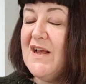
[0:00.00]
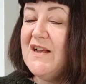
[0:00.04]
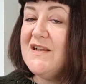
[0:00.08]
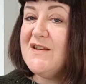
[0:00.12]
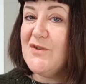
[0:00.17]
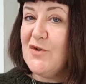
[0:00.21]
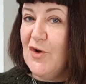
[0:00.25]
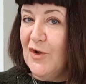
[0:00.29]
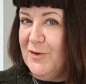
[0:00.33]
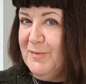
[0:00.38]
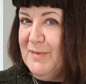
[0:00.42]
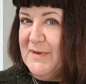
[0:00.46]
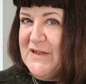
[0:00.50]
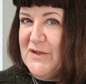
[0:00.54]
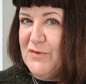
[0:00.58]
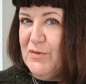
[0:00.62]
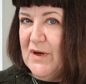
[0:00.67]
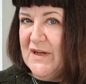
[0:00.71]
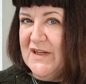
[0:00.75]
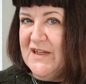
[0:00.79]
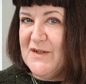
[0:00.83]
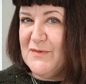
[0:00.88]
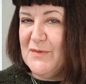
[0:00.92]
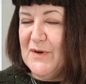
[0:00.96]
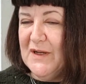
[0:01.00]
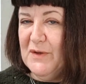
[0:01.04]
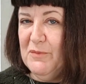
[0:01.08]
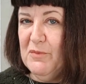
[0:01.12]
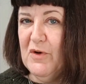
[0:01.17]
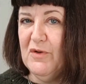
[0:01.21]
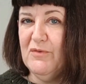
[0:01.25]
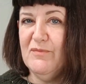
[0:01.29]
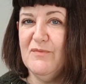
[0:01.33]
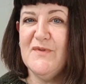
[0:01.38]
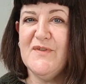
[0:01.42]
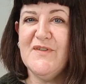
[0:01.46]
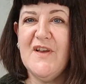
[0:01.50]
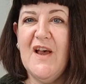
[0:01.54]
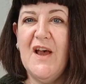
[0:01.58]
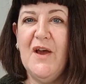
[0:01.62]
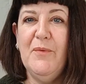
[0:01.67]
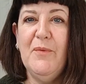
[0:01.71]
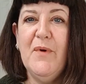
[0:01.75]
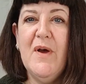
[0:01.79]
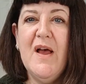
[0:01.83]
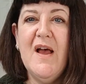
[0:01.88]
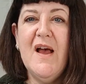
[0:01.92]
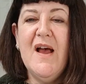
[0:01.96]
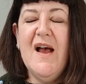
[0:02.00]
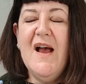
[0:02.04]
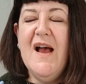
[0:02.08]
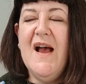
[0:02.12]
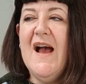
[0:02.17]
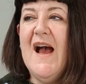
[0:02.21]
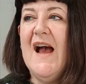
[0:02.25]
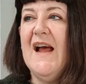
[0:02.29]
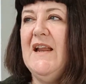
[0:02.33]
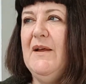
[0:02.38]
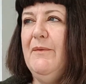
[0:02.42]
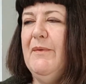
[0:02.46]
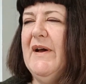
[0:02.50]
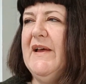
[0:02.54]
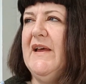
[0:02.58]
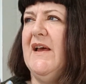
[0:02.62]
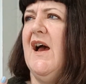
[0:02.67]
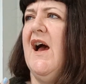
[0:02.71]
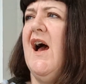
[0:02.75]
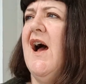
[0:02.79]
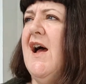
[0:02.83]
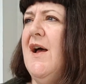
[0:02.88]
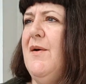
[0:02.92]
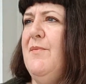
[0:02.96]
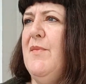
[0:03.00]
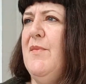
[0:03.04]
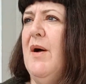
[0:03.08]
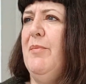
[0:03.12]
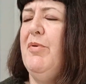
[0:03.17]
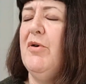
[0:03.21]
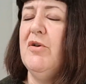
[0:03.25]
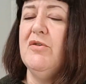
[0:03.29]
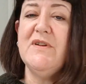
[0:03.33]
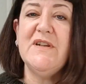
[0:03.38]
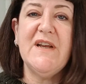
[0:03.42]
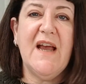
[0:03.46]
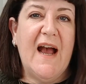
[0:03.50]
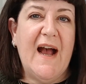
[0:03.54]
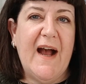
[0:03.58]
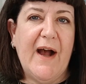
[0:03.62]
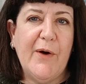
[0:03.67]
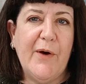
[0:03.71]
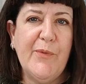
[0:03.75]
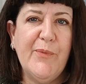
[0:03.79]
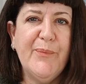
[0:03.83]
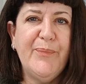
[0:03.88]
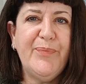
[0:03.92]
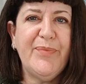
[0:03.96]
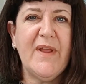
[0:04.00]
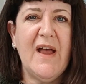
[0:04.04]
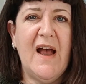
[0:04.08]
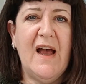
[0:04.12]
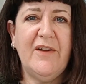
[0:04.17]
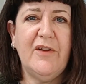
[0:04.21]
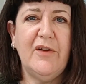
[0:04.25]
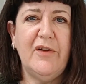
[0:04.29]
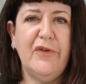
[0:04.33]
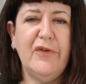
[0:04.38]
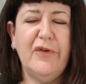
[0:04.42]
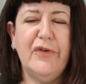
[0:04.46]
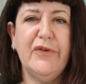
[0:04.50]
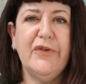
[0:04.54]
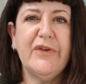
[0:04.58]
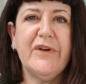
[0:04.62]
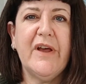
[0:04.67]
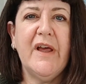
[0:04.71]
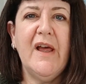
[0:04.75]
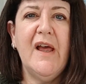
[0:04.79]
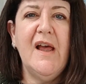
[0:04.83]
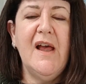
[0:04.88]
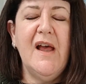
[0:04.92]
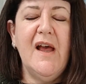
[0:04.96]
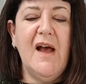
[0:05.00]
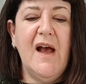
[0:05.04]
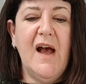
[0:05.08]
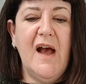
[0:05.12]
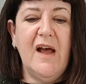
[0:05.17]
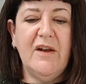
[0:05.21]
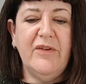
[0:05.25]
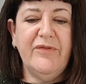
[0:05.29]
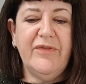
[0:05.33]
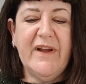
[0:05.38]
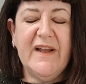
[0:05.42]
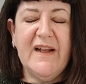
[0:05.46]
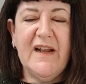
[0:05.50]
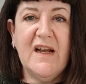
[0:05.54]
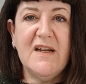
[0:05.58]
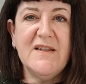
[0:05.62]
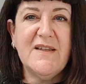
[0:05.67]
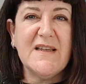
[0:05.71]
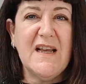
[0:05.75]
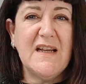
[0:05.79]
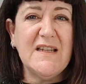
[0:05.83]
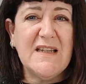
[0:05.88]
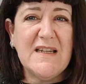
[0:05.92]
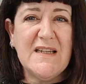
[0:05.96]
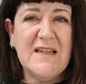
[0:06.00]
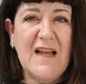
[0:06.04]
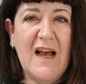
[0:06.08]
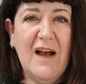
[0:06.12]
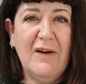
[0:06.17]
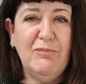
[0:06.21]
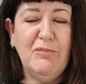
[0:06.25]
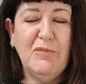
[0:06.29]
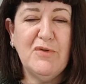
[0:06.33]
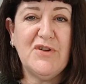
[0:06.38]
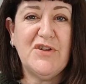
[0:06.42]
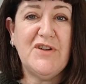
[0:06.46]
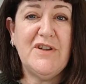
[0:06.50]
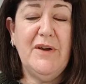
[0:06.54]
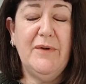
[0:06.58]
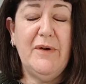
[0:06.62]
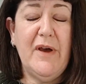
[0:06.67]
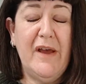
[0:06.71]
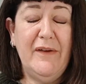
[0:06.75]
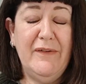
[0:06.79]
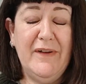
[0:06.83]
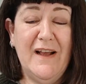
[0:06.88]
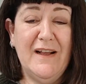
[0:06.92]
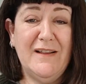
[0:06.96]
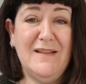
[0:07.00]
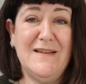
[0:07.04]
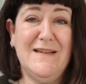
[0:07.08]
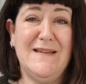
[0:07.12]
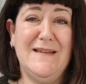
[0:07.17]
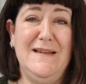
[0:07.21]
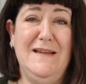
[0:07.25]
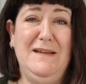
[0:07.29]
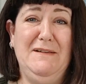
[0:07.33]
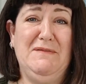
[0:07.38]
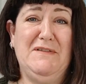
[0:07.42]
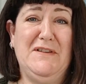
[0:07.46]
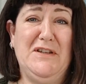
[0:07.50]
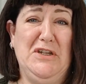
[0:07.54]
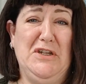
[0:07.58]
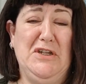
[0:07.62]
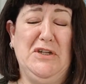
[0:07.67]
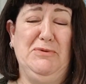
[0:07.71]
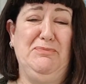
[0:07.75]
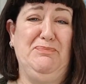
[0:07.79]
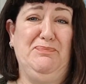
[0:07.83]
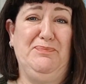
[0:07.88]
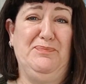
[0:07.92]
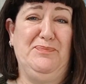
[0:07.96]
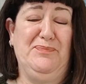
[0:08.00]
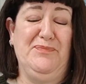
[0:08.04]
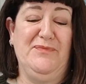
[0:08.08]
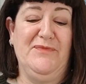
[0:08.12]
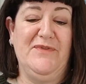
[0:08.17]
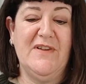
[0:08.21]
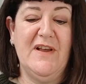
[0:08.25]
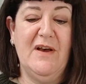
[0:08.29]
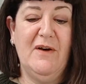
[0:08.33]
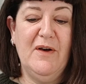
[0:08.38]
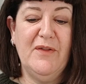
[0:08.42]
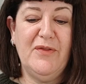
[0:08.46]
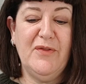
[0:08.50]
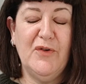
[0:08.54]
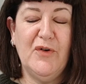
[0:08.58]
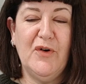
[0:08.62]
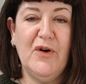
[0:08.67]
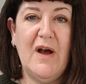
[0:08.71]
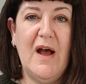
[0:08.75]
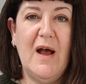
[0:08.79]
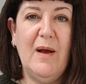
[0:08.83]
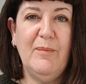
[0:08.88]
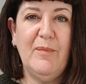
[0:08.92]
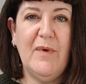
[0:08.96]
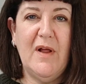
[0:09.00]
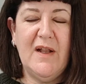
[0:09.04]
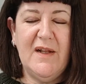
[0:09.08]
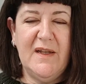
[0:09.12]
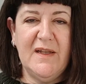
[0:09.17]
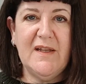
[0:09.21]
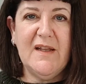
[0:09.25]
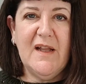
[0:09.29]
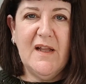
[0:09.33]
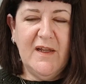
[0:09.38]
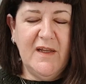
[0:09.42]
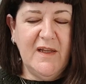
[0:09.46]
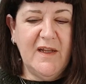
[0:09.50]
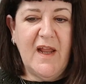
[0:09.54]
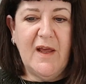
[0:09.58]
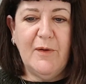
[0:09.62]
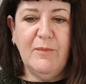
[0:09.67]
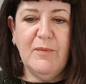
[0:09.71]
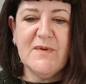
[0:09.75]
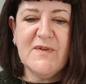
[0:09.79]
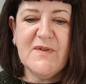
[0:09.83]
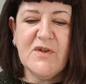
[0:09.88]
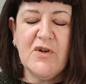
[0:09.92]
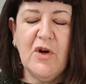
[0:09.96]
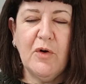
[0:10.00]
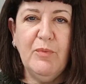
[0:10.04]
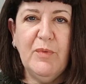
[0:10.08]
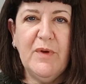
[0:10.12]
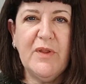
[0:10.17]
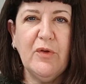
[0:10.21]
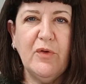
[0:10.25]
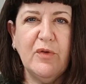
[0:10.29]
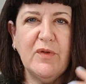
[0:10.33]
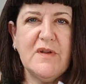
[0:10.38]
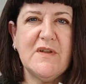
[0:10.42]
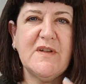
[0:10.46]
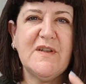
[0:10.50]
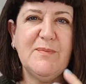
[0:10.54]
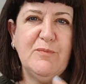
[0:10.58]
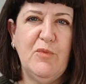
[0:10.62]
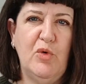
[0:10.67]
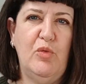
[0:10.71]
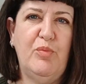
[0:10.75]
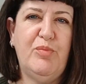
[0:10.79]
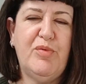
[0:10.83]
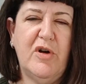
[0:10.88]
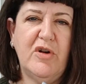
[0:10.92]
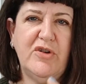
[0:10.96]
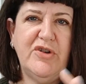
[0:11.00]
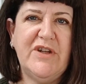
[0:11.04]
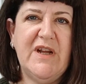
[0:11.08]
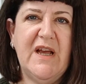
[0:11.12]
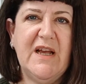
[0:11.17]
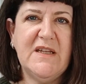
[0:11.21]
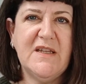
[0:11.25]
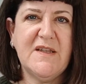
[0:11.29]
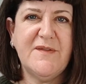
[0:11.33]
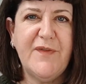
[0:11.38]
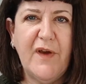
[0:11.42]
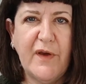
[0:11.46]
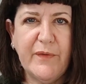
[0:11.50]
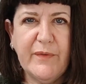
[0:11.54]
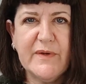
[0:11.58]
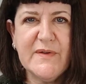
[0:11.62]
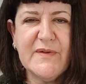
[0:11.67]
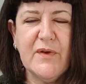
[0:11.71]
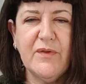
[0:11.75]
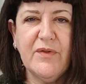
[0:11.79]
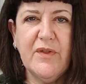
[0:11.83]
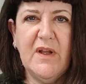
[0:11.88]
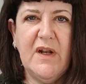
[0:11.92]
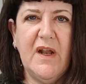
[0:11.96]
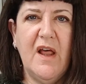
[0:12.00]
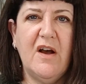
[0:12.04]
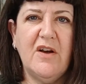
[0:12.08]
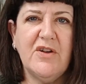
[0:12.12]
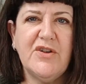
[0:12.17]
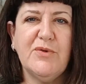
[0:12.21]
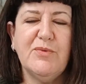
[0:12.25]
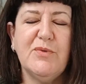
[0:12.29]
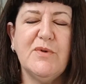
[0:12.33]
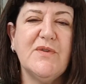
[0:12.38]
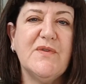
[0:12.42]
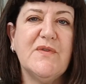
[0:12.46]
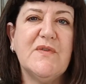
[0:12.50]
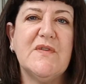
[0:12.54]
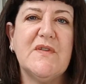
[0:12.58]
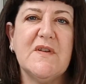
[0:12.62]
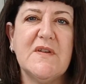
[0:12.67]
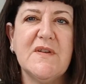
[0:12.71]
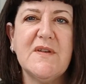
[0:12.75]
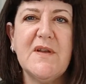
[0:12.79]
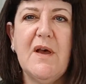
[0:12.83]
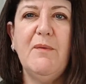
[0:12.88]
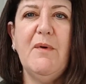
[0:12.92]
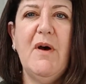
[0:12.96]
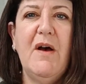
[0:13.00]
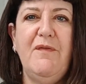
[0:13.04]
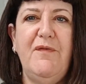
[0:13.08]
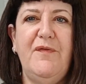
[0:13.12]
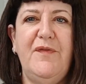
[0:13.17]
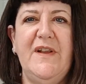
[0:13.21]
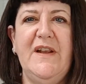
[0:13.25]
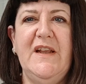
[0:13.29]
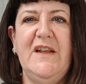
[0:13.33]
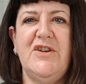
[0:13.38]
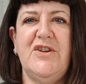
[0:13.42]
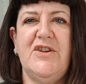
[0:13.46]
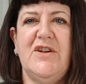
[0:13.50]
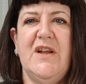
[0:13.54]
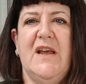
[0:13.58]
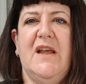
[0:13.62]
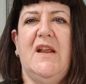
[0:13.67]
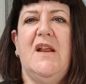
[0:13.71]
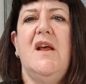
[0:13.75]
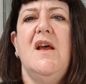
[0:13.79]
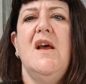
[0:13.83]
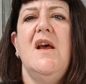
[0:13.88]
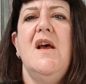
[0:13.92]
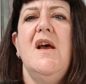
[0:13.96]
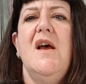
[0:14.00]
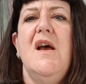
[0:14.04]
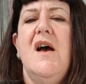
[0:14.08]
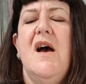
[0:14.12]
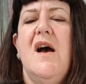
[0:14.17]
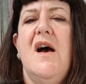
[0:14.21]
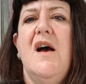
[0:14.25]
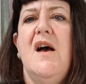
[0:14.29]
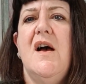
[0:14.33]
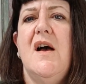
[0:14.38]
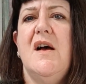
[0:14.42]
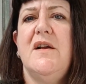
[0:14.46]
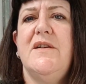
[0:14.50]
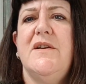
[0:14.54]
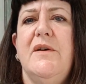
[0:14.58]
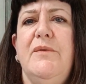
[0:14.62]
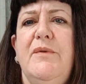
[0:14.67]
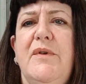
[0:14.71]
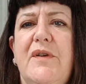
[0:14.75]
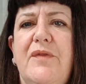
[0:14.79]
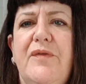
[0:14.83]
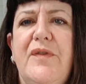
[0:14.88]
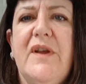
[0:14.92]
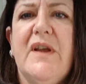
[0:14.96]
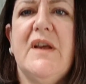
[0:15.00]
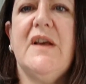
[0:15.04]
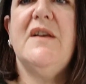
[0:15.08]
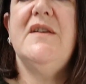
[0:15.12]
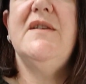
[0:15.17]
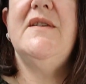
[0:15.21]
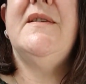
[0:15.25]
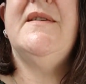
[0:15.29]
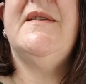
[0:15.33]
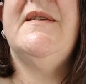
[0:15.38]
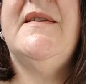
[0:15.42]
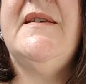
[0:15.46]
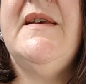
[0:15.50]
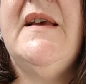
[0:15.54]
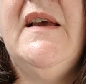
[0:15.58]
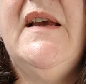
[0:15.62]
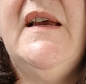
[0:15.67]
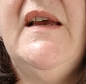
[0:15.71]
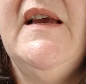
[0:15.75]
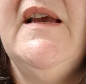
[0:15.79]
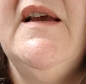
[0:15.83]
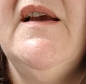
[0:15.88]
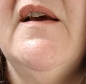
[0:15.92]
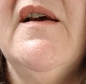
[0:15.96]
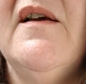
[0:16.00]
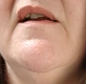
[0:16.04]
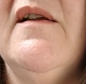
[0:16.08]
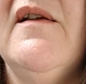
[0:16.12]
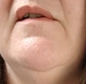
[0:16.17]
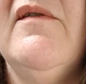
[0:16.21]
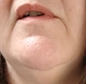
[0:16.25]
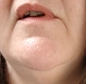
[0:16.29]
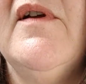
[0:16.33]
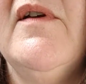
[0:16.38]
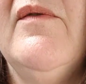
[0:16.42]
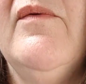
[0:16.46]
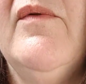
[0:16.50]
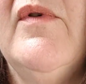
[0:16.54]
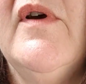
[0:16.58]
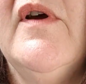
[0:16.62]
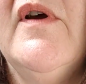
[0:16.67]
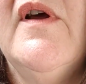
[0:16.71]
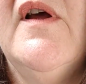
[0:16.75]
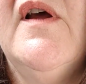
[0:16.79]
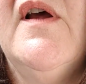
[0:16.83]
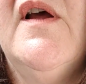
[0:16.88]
It's got to be 2021. So anyway, I pulled it out, had a look, and realised I didn't have much to do. I only had the sleeves to do. So I thought, you know, stop with all the small projects, focus on the larger ones. So I finished it. I don't know if you can see, I don't know.